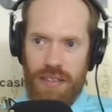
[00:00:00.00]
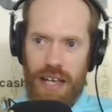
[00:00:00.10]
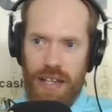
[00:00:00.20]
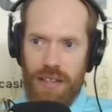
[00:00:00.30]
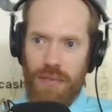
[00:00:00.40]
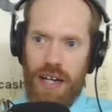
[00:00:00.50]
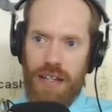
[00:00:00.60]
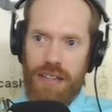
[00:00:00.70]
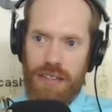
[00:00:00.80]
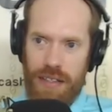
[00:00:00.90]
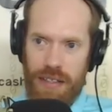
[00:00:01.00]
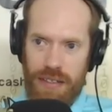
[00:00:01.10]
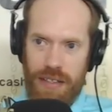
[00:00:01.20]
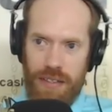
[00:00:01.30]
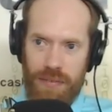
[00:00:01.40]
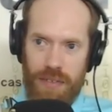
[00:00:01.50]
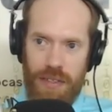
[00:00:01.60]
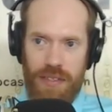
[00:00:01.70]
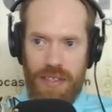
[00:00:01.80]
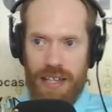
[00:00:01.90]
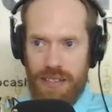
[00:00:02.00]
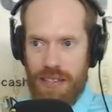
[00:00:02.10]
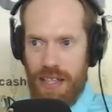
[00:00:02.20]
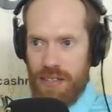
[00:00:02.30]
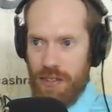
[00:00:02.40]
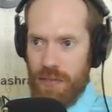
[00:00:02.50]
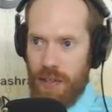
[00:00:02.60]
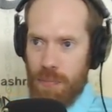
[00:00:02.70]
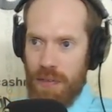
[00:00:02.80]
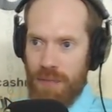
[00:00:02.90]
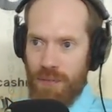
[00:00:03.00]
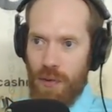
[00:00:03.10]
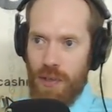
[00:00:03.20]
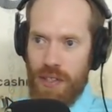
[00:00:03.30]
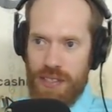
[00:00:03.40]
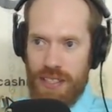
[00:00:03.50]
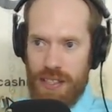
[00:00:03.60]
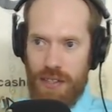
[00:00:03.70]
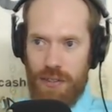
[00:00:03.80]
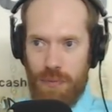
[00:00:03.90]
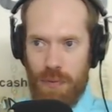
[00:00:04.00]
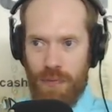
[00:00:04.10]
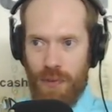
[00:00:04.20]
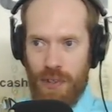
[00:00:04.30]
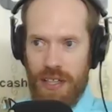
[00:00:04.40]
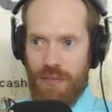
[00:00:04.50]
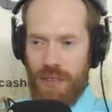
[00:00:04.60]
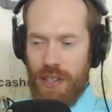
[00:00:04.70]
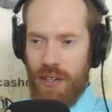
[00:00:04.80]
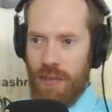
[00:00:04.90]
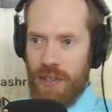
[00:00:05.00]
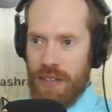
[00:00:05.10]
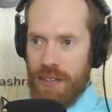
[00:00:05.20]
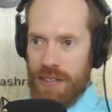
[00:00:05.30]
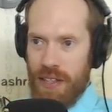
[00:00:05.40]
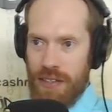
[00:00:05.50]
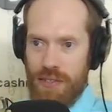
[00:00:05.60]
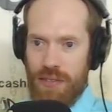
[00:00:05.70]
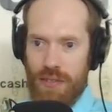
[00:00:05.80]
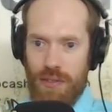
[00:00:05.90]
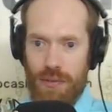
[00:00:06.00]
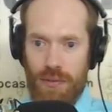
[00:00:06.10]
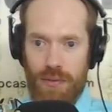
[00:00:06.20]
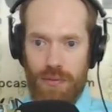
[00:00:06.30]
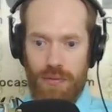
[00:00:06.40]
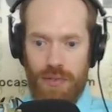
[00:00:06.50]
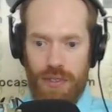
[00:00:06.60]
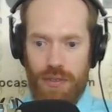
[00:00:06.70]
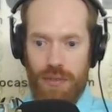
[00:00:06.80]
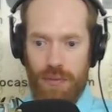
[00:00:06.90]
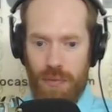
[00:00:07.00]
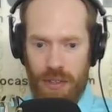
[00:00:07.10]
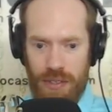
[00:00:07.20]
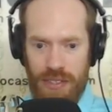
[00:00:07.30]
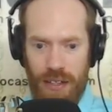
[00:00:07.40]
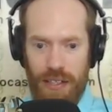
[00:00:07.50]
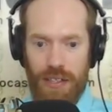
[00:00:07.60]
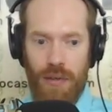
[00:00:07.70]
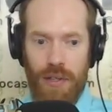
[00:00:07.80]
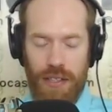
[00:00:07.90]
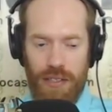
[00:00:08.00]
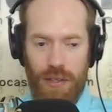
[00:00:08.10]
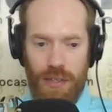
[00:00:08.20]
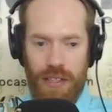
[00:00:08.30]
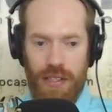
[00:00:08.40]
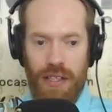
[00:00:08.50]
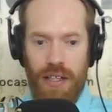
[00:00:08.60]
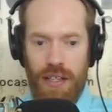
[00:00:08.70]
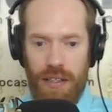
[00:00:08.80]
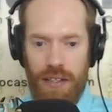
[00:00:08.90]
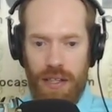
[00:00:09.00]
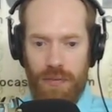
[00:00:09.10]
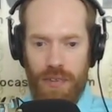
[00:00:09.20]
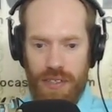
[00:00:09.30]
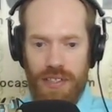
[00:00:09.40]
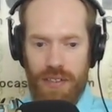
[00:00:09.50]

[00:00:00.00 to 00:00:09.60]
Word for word: Agavon is that's that's sort of like before SICOS, before they even go and start to do to sell a coin or token. They first need to